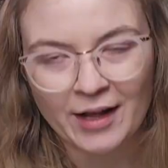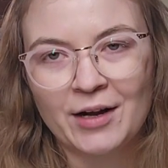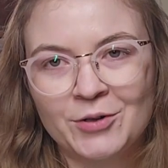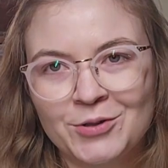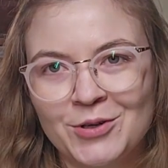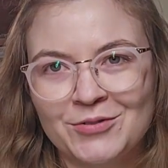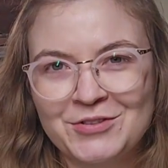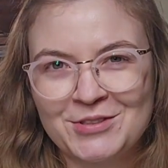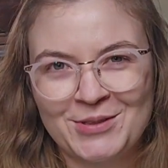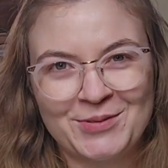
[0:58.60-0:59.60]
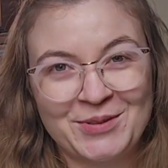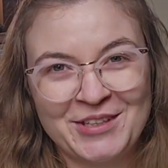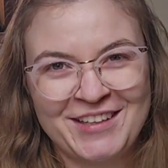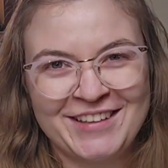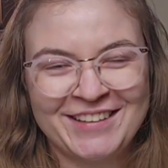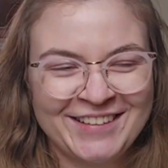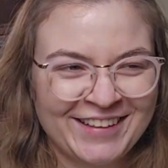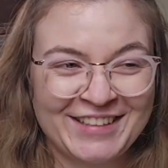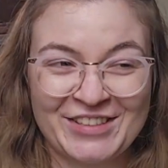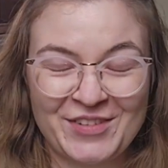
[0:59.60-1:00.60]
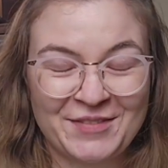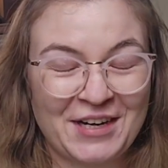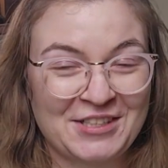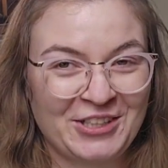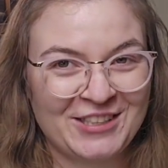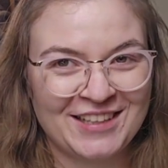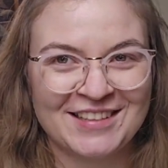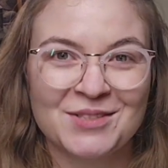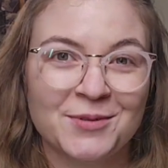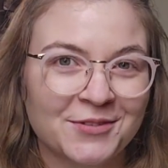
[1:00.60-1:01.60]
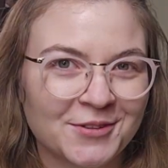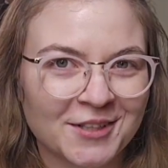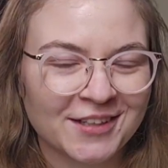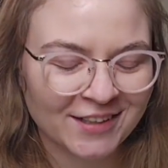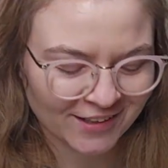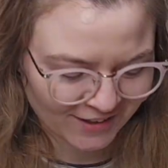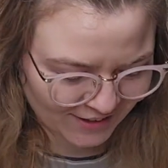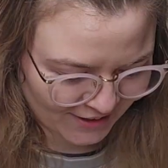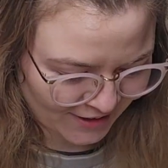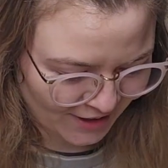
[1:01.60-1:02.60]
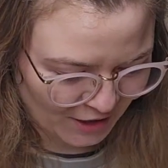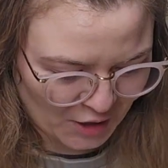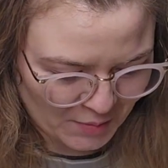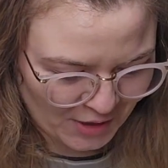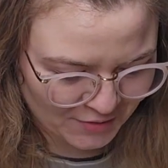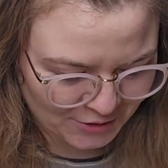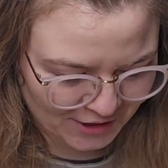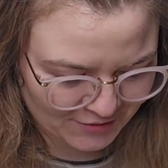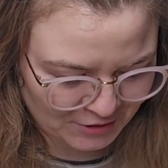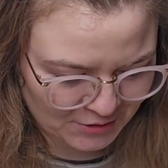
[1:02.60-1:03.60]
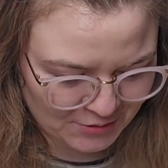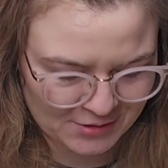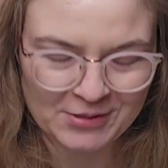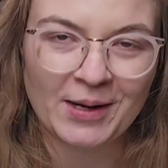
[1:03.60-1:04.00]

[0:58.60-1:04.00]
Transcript: I don't know if it's gonna work because I've never actually done this before. I've only ever used